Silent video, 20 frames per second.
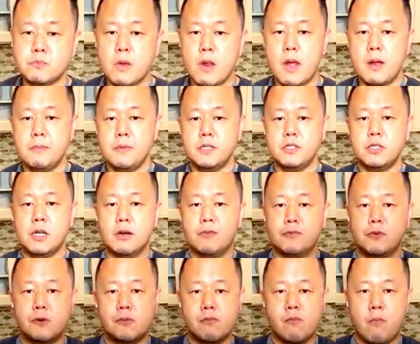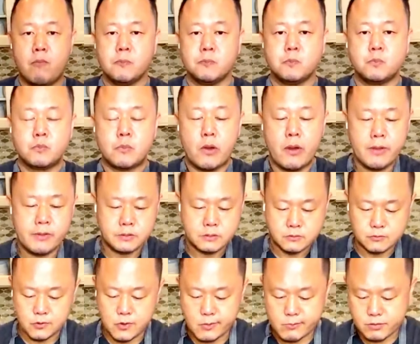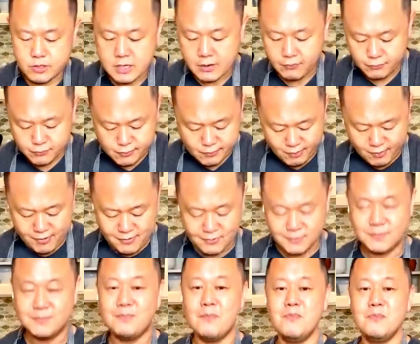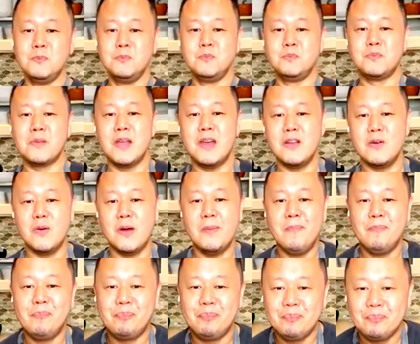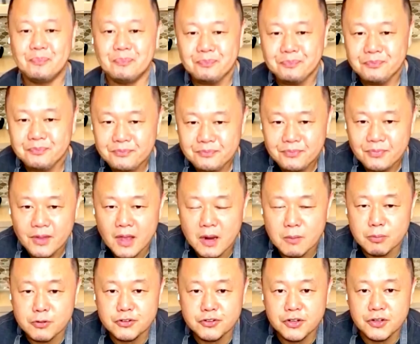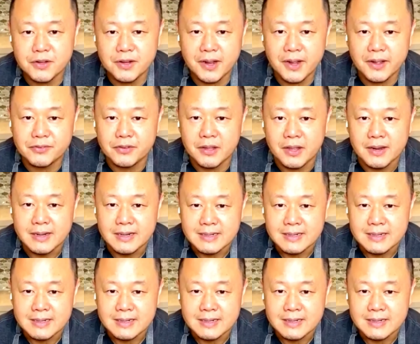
I made jackfruit from jackfruit. Anyway, I appreciate you guys.